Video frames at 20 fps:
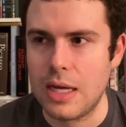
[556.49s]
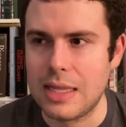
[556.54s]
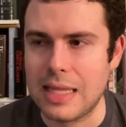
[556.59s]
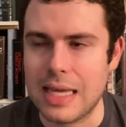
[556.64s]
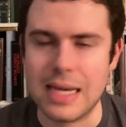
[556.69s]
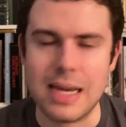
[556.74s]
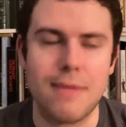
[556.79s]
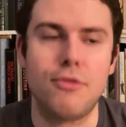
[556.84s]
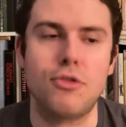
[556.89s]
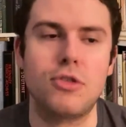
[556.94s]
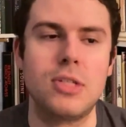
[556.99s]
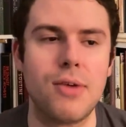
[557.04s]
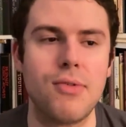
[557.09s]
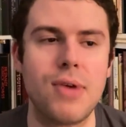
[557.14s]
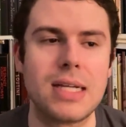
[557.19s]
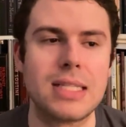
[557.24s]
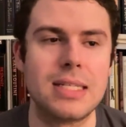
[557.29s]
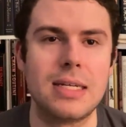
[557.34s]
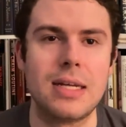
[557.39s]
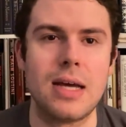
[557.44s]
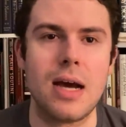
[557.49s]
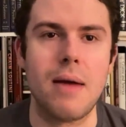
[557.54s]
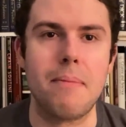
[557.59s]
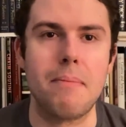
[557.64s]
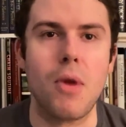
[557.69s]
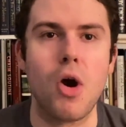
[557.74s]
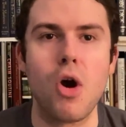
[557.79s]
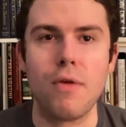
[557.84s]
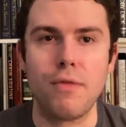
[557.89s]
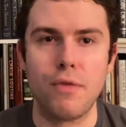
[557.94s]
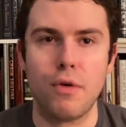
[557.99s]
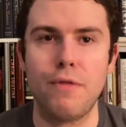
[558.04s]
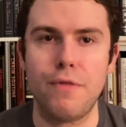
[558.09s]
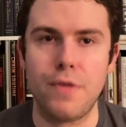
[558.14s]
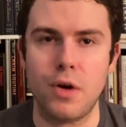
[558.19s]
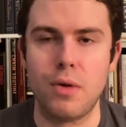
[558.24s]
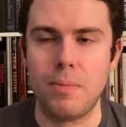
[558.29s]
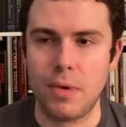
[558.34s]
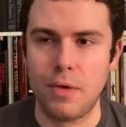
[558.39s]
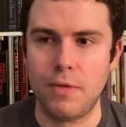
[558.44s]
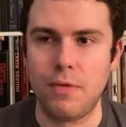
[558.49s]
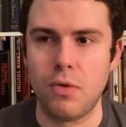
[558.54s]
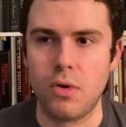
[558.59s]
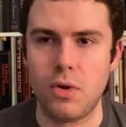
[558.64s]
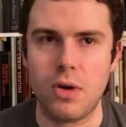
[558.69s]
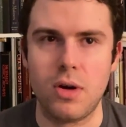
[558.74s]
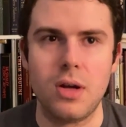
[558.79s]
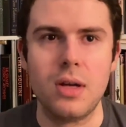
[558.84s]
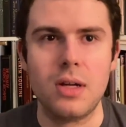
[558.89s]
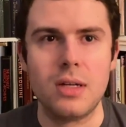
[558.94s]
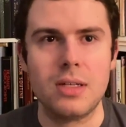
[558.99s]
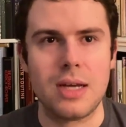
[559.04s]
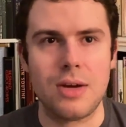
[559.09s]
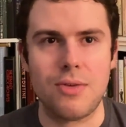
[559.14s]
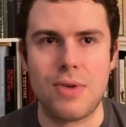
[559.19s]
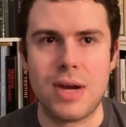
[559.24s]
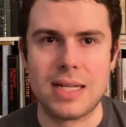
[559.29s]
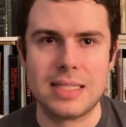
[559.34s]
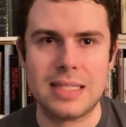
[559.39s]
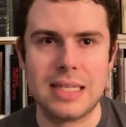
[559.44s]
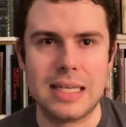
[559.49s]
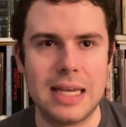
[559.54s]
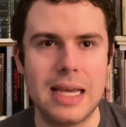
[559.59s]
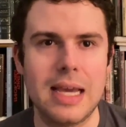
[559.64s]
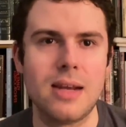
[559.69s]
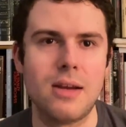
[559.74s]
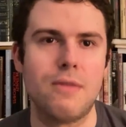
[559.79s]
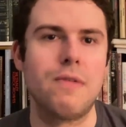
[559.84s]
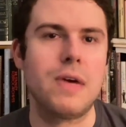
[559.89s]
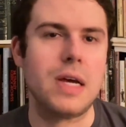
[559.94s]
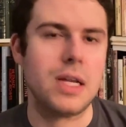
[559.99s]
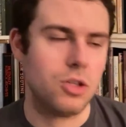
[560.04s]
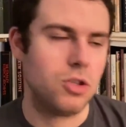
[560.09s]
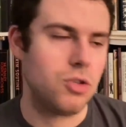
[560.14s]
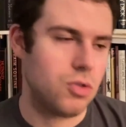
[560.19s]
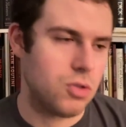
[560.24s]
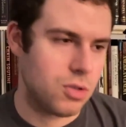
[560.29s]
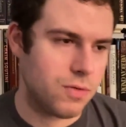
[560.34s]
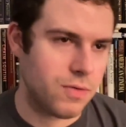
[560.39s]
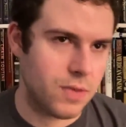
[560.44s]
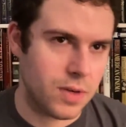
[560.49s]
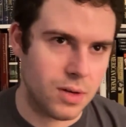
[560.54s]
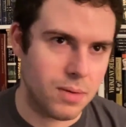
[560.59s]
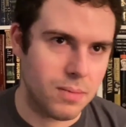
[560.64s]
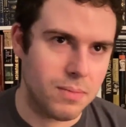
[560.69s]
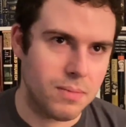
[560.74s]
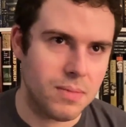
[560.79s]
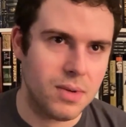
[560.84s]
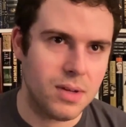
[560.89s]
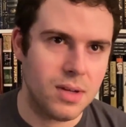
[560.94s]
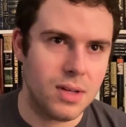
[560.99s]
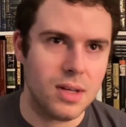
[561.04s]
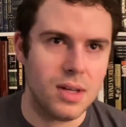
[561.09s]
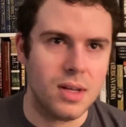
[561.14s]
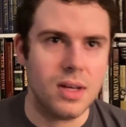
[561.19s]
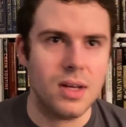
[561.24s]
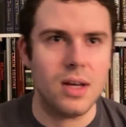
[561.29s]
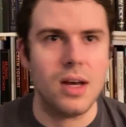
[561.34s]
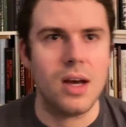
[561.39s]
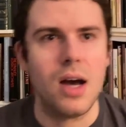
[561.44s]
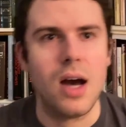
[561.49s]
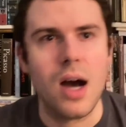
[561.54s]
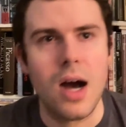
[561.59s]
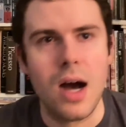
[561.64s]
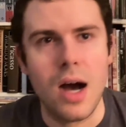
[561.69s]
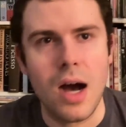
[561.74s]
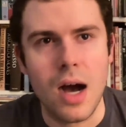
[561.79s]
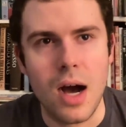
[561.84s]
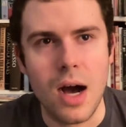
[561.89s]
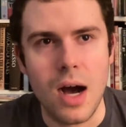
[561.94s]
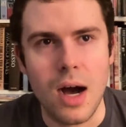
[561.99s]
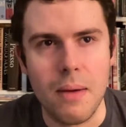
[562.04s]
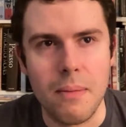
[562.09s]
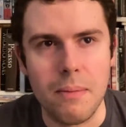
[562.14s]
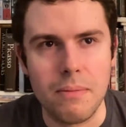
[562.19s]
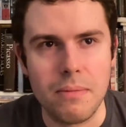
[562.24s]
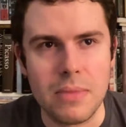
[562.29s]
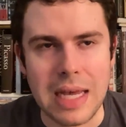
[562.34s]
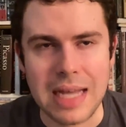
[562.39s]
that never directed a Marvel film before directing an Avengers film. They're